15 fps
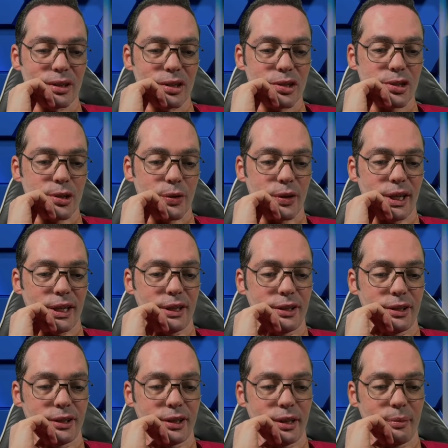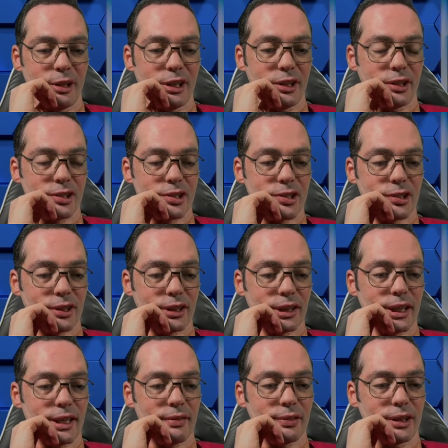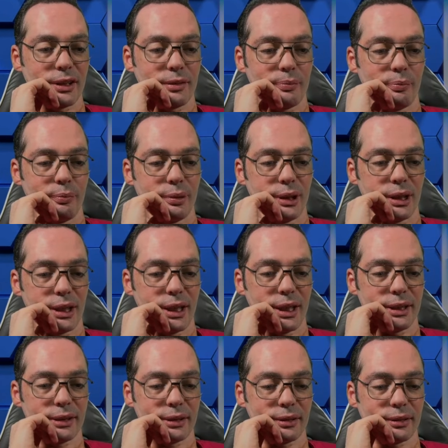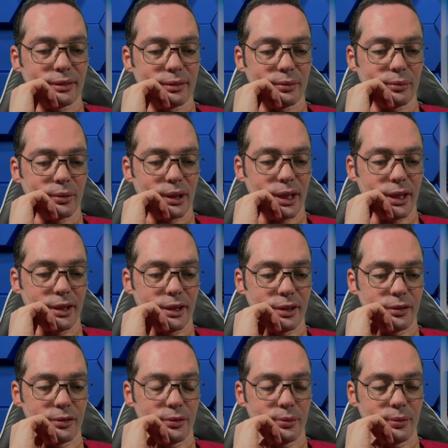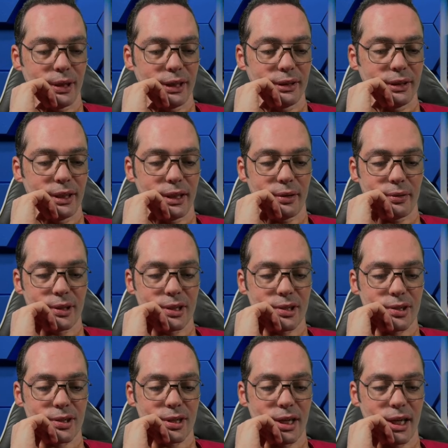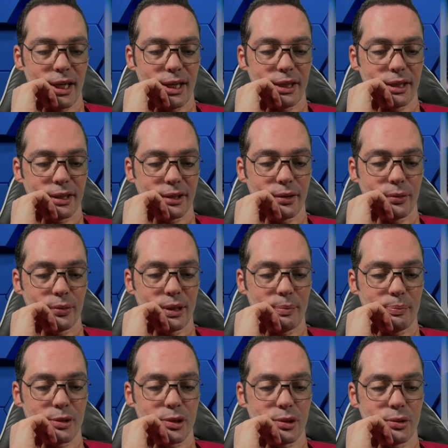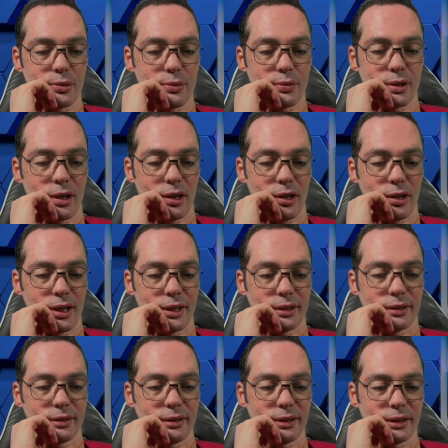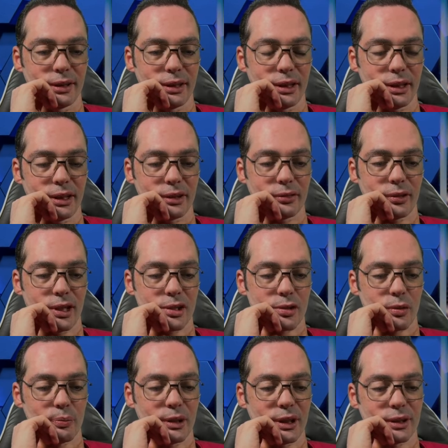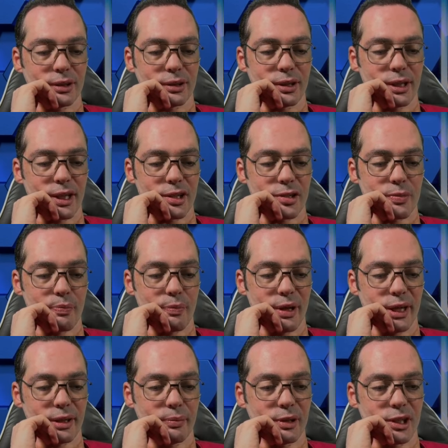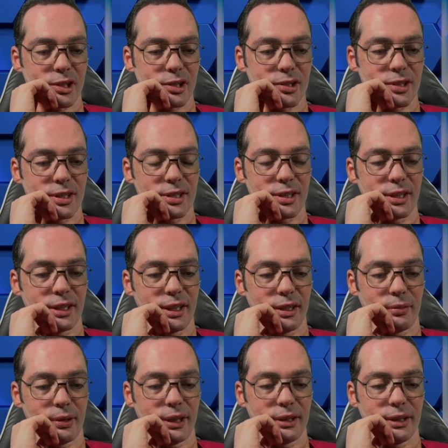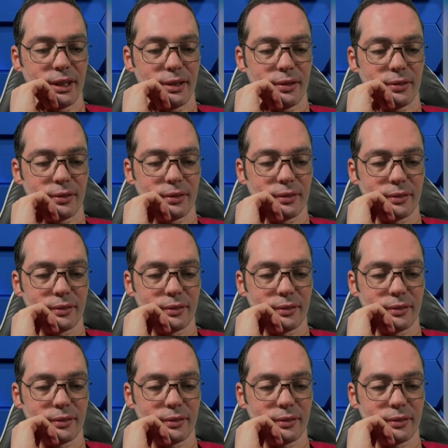So I could come in here and start leveling, but what I'm gonna do right now is I'm gonna go up to hard. Try to complete as many missions as I can right now